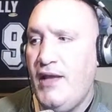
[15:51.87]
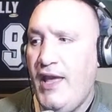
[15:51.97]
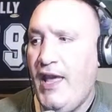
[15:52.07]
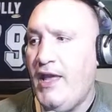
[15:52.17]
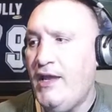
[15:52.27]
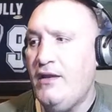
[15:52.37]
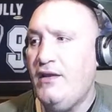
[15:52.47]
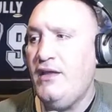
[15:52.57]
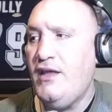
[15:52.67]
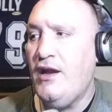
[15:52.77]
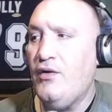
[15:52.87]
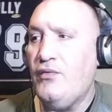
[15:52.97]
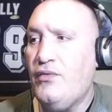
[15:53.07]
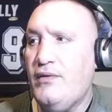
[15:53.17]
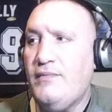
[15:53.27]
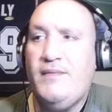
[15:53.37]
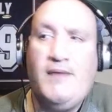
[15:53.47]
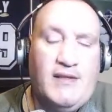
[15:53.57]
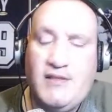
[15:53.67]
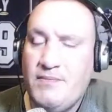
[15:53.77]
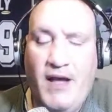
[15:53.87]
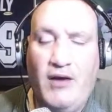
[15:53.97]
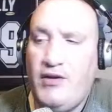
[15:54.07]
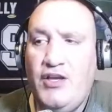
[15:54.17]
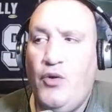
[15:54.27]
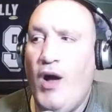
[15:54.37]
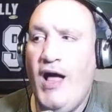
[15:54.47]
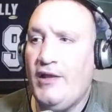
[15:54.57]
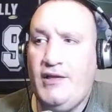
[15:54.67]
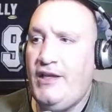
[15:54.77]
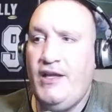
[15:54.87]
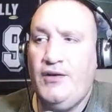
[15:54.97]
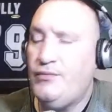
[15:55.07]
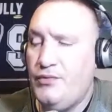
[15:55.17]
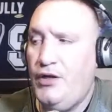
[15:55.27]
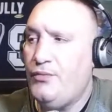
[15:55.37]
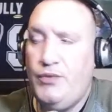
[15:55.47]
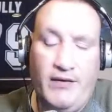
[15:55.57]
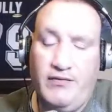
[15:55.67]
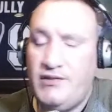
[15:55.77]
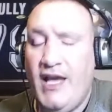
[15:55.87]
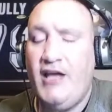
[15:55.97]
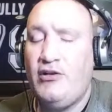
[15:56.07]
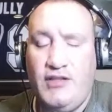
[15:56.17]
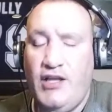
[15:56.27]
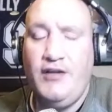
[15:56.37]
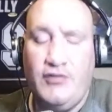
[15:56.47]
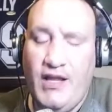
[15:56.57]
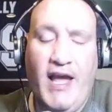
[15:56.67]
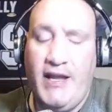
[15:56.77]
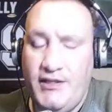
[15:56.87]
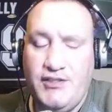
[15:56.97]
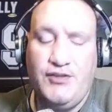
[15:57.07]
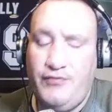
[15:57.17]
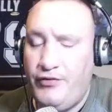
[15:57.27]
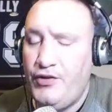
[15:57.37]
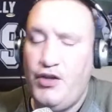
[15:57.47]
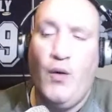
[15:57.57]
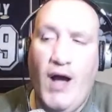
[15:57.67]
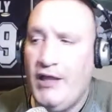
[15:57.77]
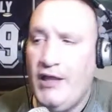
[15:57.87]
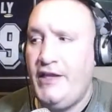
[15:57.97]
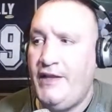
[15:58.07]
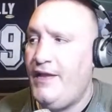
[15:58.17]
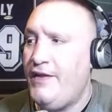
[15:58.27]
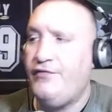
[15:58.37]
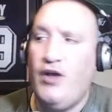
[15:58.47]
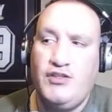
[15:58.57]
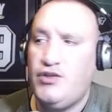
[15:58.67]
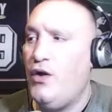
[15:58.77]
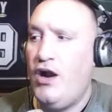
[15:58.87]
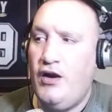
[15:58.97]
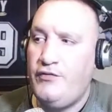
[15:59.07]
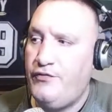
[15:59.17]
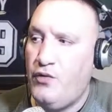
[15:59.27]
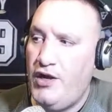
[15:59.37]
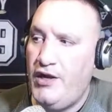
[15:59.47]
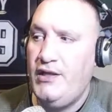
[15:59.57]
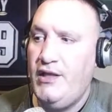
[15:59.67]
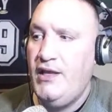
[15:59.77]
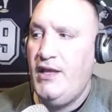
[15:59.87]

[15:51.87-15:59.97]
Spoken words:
and, it's about equality or whatever Title IX stood for, equality, and they fought so hard for it.